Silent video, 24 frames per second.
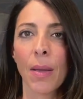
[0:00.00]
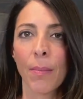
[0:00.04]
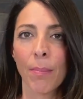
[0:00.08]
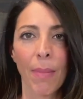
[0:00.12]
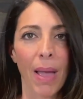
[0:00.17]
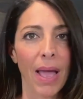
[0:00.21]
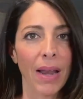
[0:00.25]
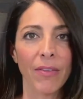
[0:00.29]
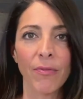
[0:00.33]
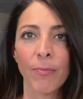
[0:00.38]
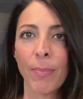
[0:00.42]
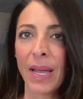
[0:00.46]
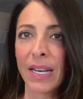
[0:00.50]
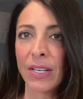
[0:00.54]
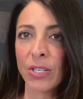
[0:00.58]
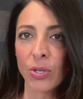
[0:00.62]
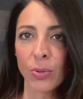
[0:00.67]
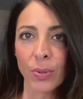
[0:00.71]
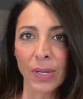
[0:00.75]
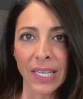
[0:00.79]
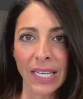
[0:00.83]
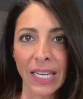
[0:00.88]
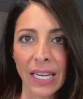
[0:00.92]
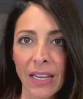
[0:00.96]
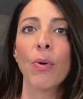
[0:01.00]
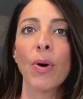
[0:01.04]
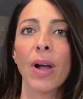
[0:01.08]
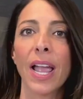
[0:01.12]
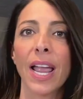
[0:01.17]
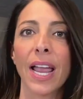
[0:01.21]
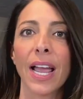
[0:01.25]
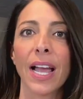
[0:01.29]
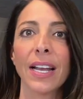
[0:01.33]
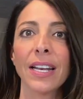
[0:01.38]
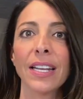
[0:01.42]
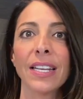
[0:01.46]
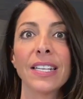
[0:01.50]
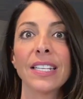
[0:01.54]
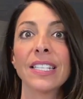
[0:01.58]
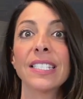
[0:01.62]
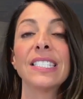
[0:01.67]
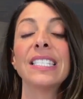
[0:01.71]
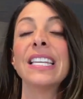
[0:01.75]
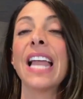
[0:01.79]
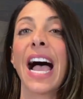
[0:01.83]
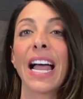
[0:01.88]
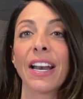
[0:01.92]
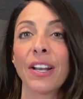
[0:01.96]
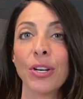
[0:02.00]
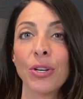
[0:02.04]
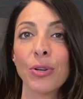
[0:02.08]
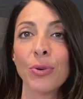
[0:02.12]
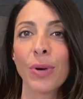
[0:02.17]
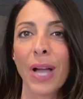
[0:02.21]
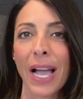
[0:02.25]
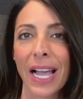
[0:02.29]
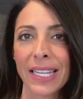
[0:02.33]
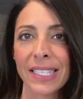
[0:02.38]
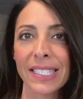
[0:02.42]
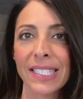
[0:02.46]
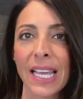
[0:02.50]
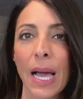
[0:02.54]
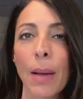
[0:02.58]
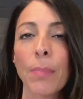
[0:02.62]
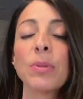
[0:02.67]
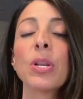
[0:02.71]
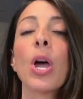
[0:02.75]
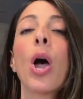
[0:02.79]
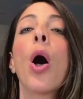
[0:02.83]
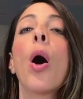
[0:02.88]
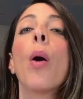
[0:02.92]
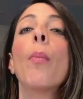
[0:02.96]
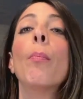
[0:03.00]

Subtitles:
Men have been doing it and it is not a new concept,